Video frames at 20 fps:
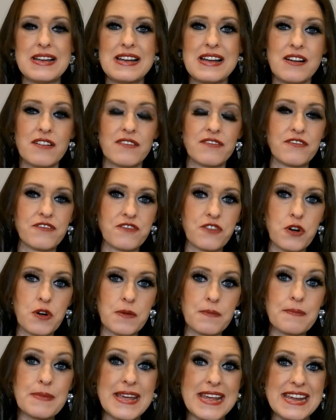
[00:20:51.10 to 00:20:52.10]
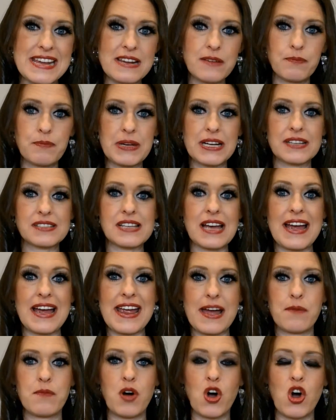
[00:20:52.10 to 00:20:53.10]
for me, because
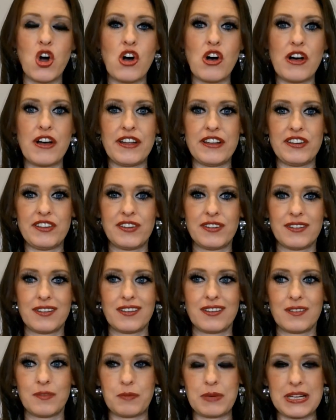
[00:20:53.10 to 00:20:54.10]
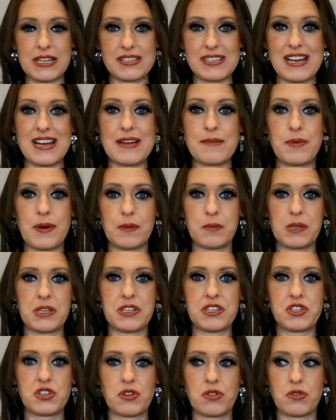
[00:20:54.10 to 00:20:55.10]
I
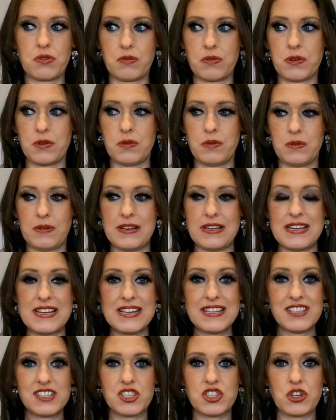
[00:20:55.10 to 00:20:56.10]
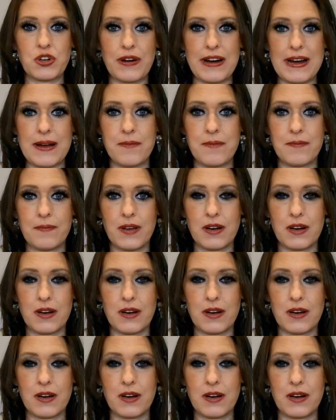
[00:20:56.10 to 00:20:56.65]
published through Ingram